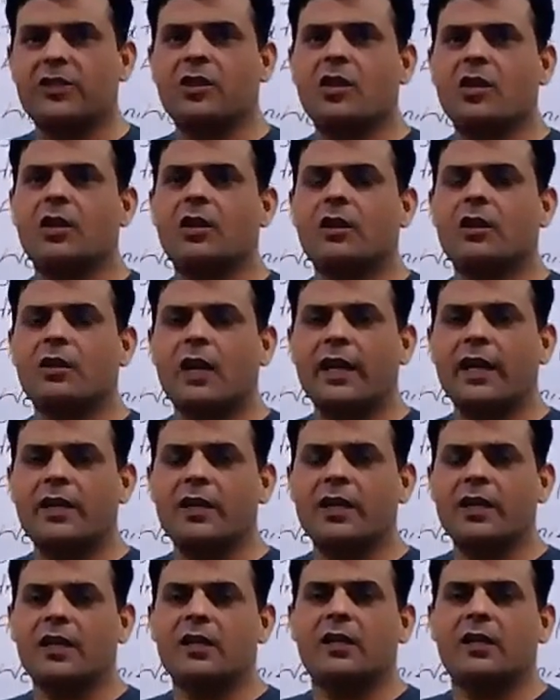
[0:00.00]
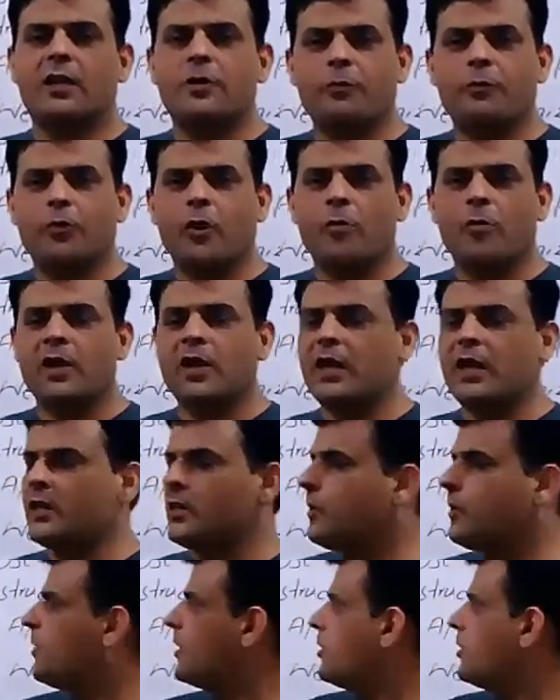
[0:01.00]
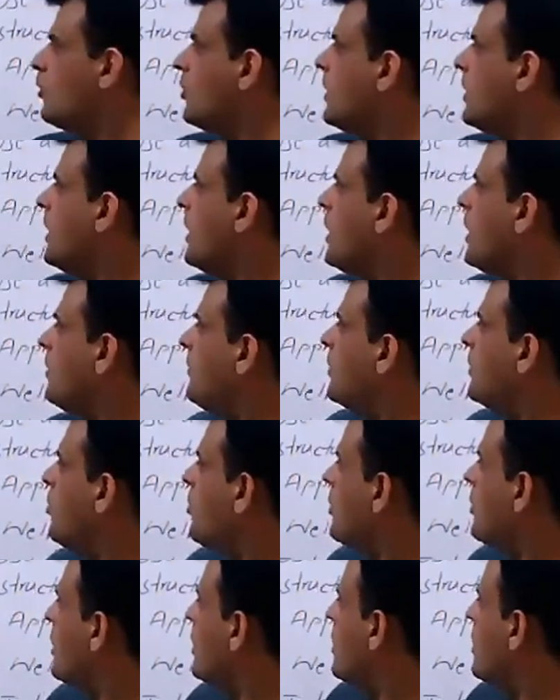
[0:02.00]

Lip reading: on writing an informal letter, but today I'll be talking